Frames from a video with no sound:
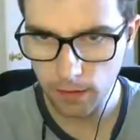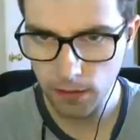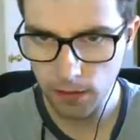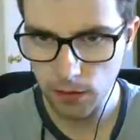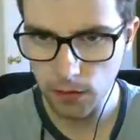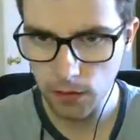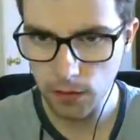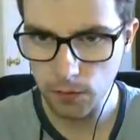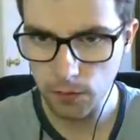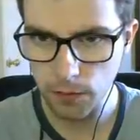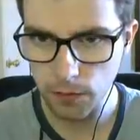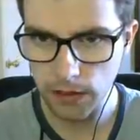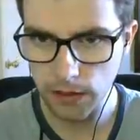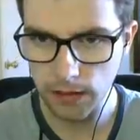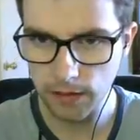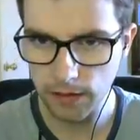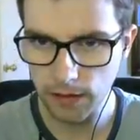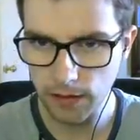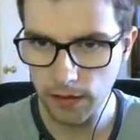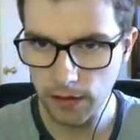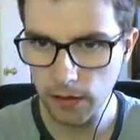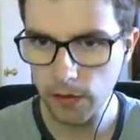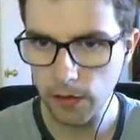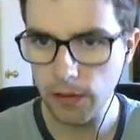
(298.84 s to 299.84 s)
Good, we get the
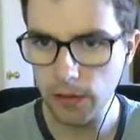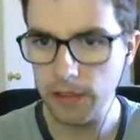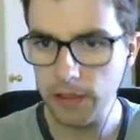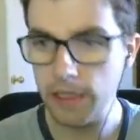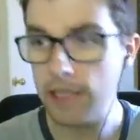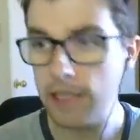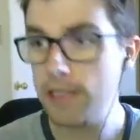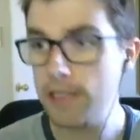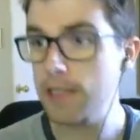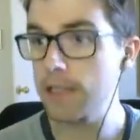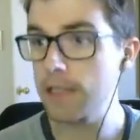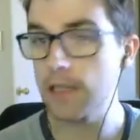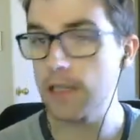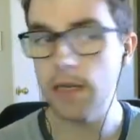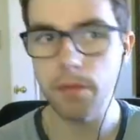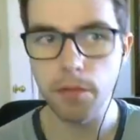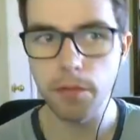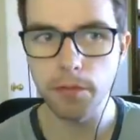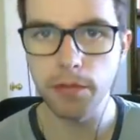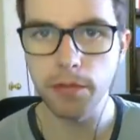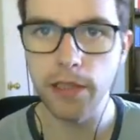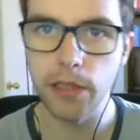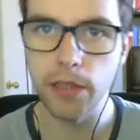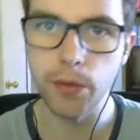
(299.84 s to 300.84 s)
kill, and that's the type
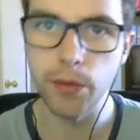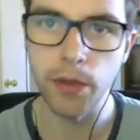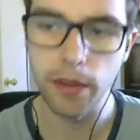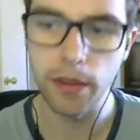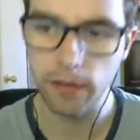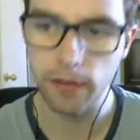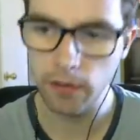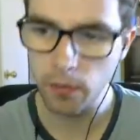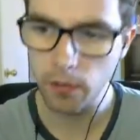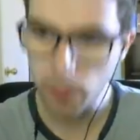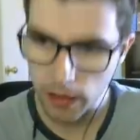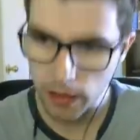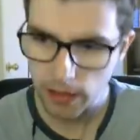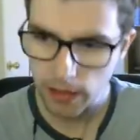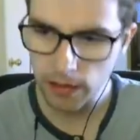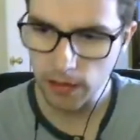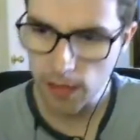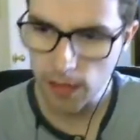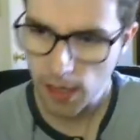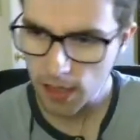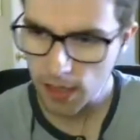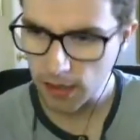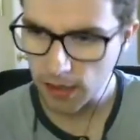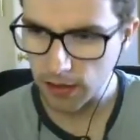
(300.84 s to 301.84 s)
of play I wanted to make.
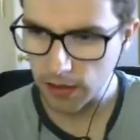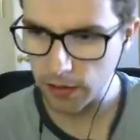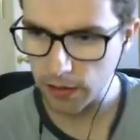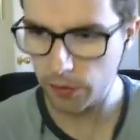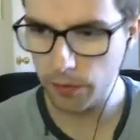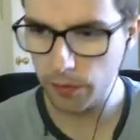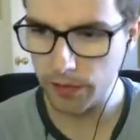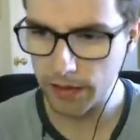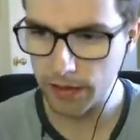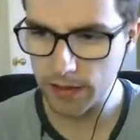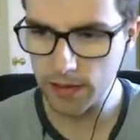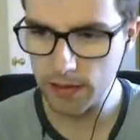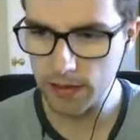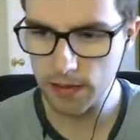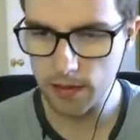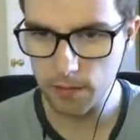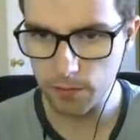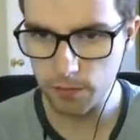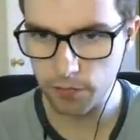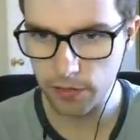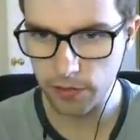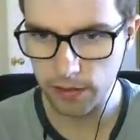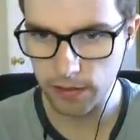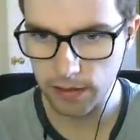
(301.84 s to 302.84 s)
You know, that's
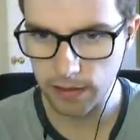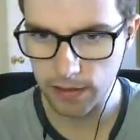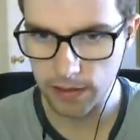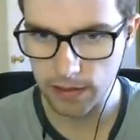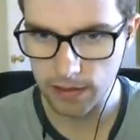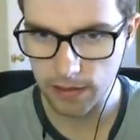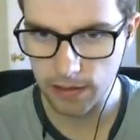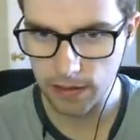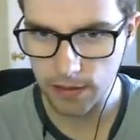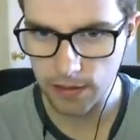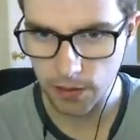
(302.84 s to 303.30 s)
pretty decent.